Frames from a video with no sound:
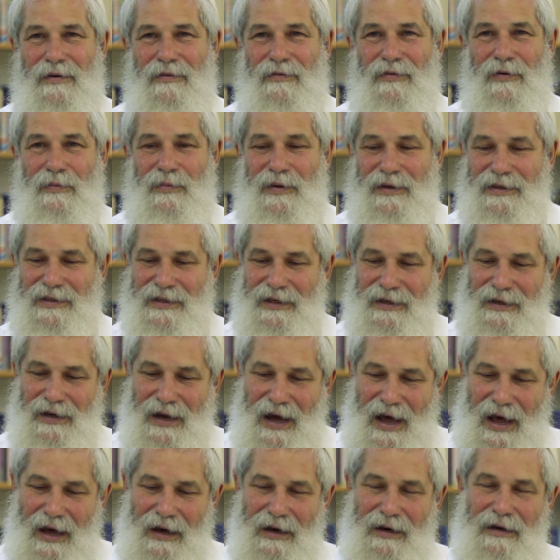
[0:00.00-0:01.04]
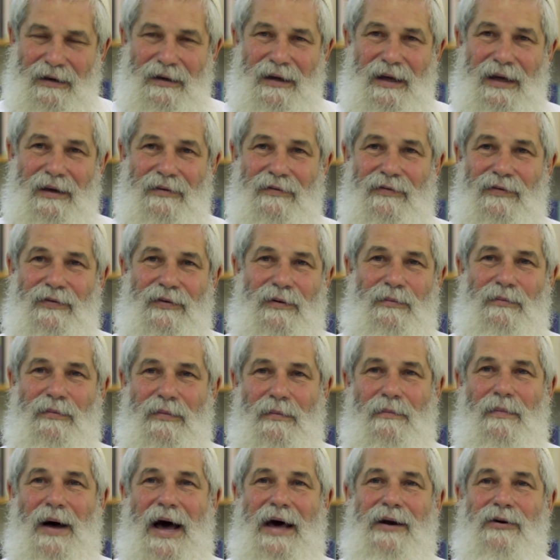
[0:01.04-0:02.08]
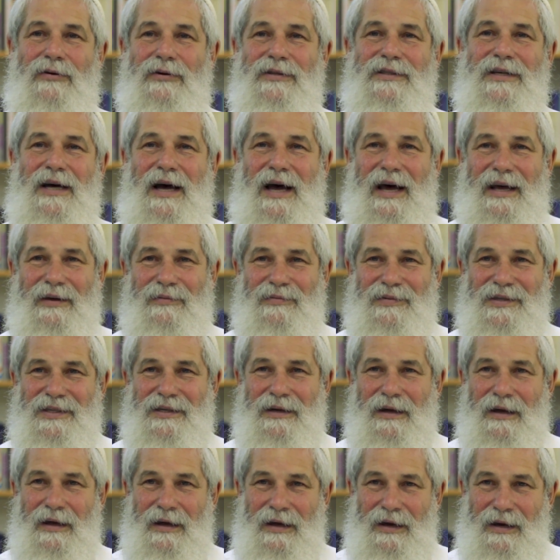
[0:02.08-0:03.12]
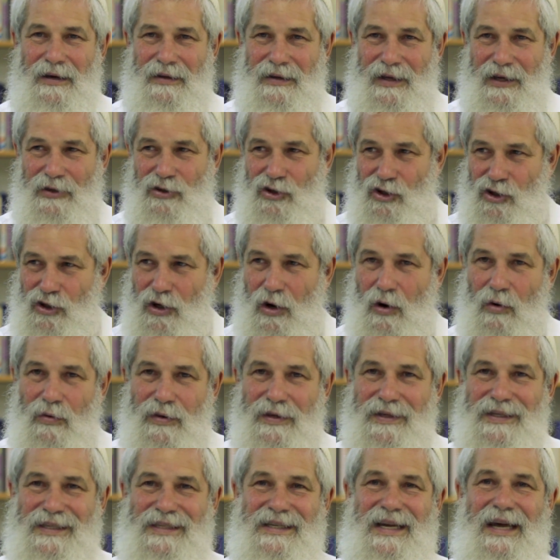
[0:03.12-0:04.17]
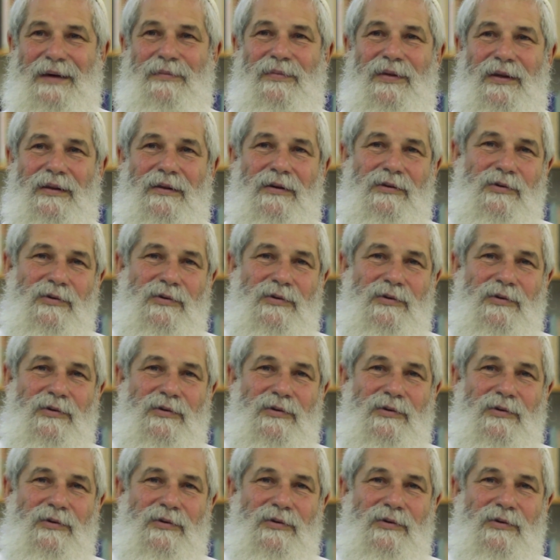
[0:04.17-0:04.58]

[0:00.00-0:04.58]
from the Tanakh and from modern times that show the same thing.